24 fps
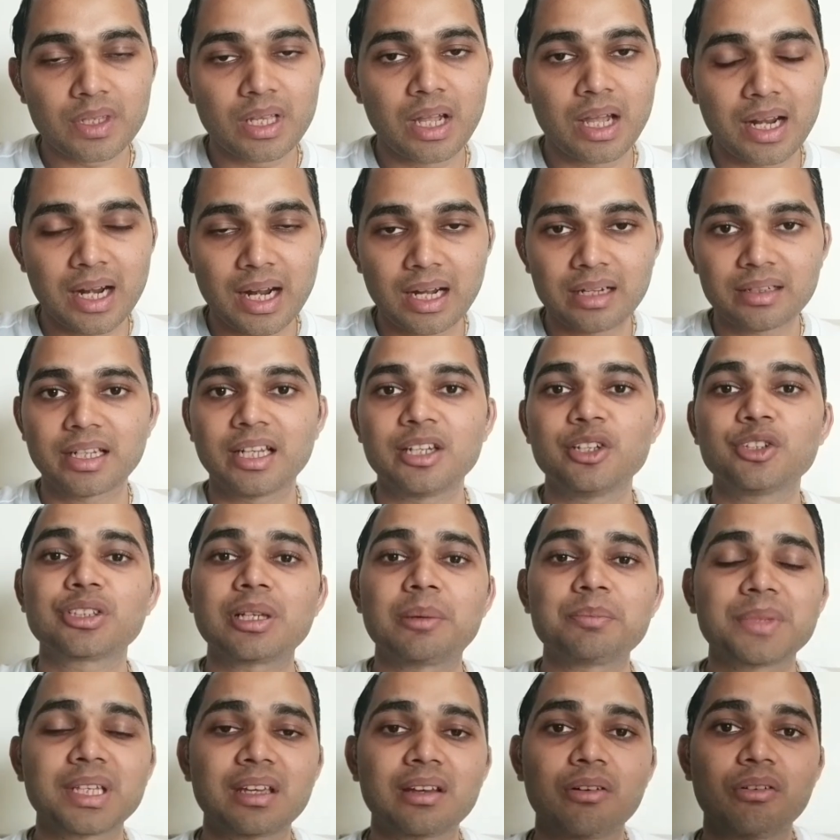And I'll tell you
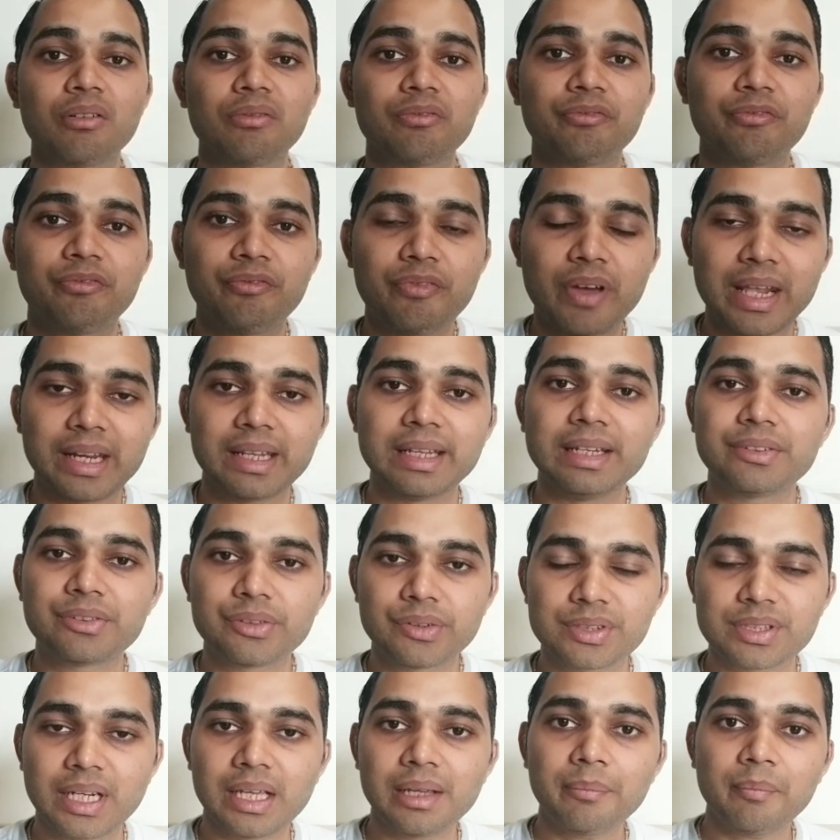something very
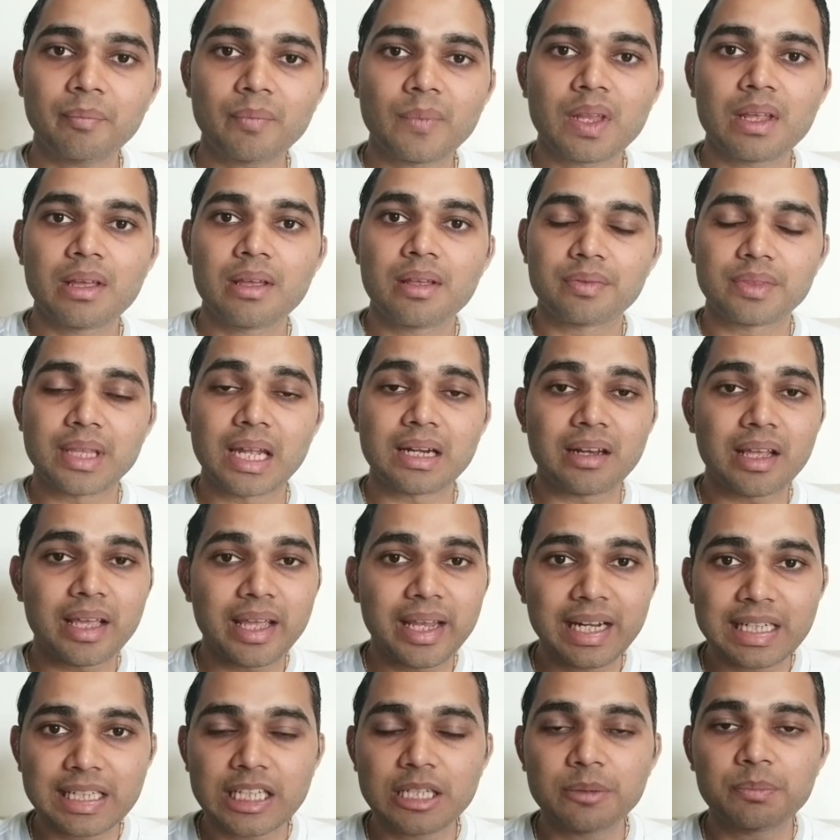interesting, that
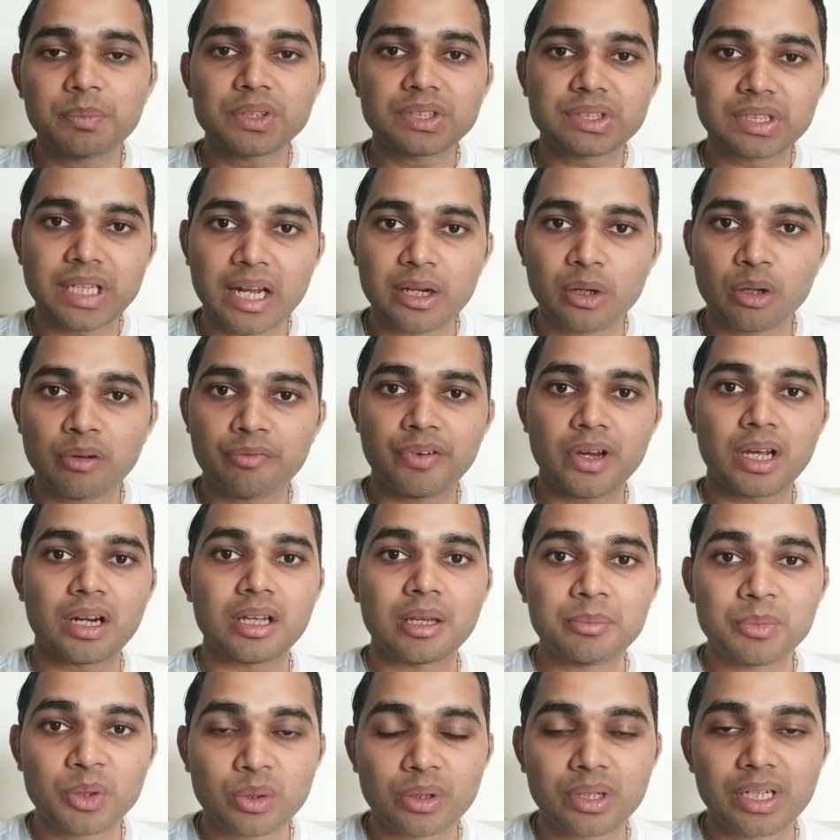80% of our
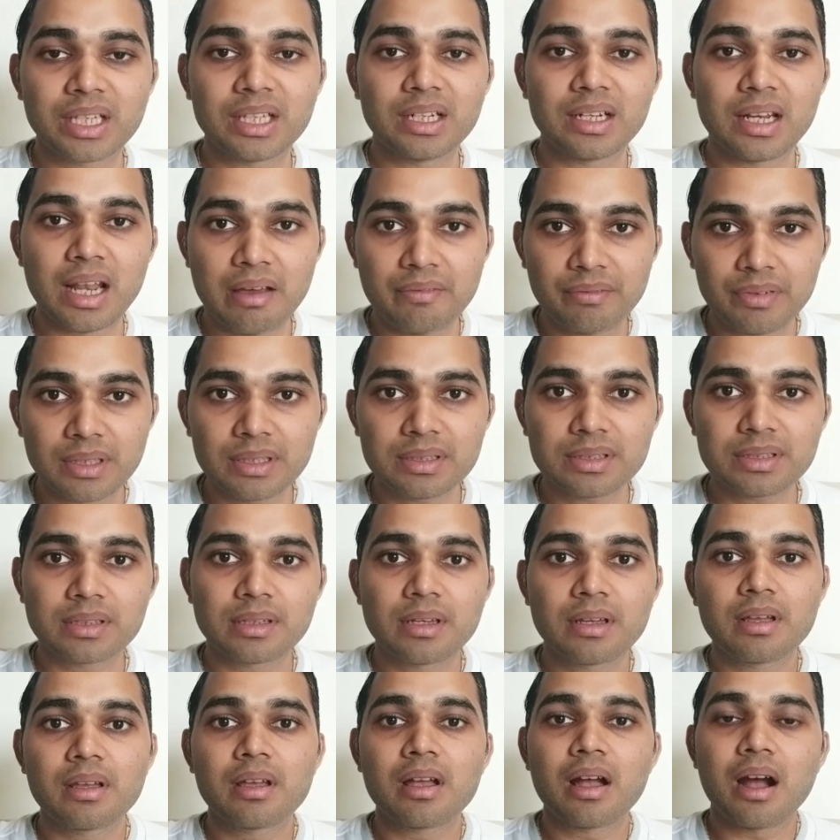immunity levels
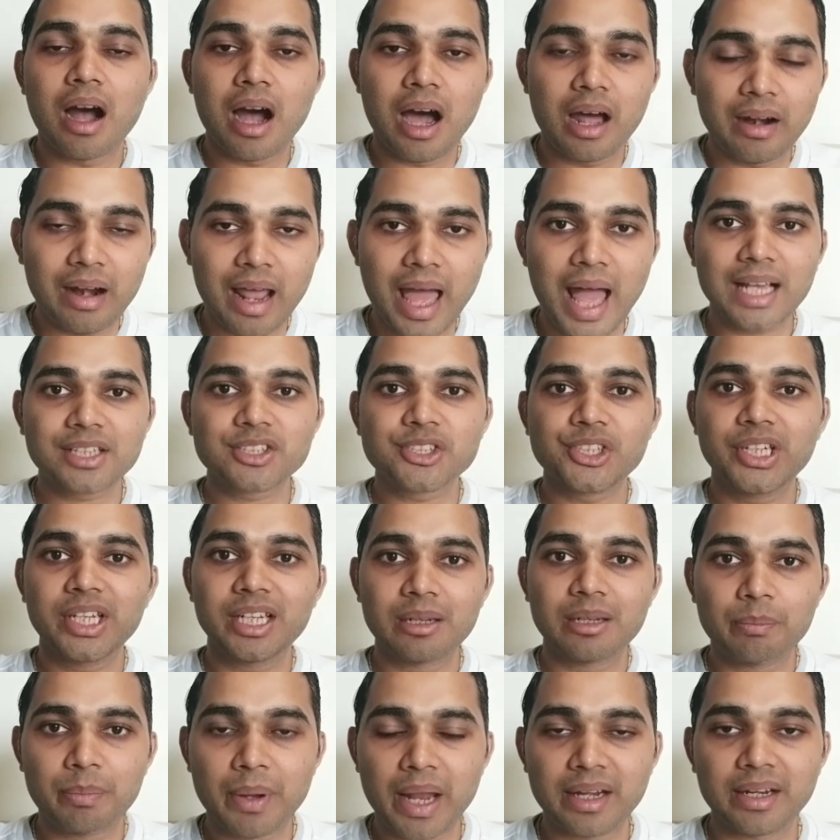are actually
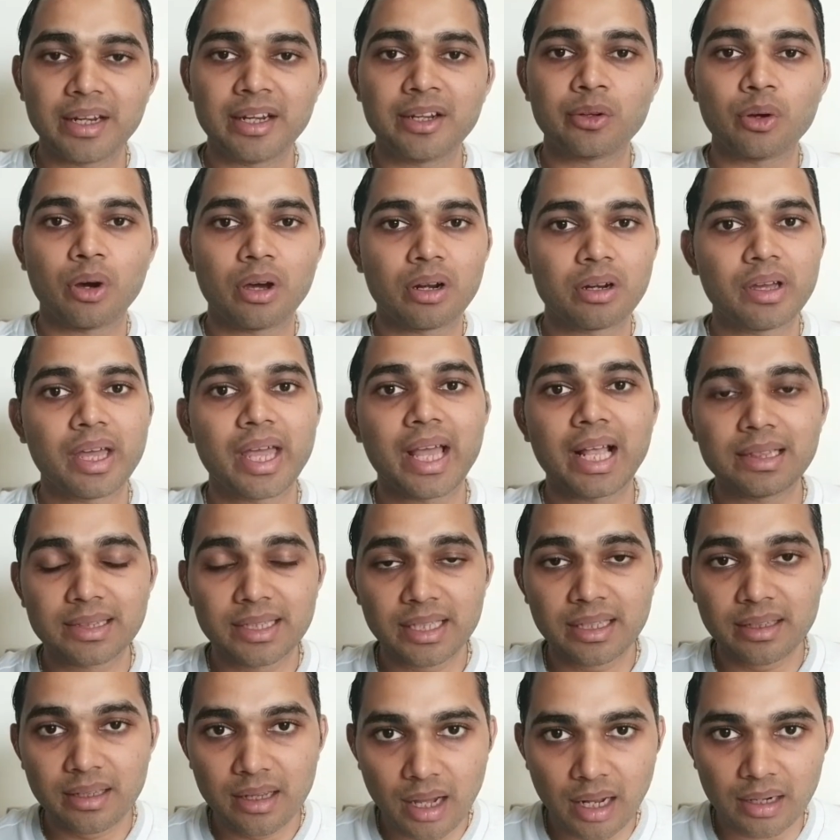dependent on a
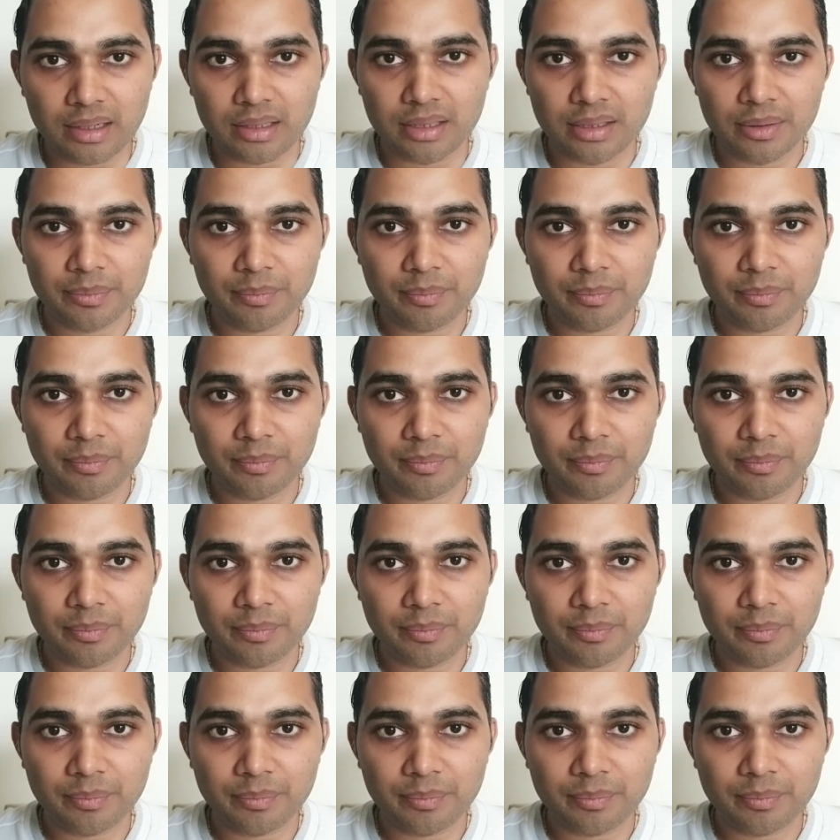healthy gut.